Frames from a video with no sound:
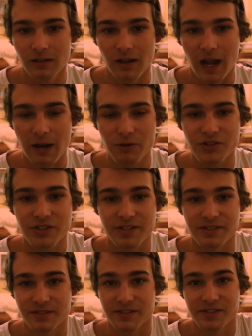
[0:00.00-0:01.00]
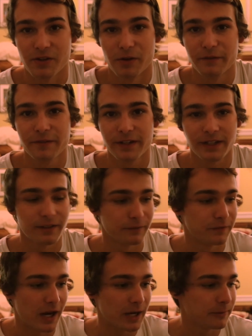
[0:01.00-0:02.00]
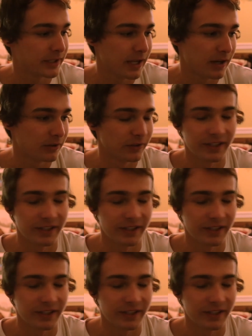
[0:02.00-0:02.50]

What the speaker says: I was just surfing and vibing out.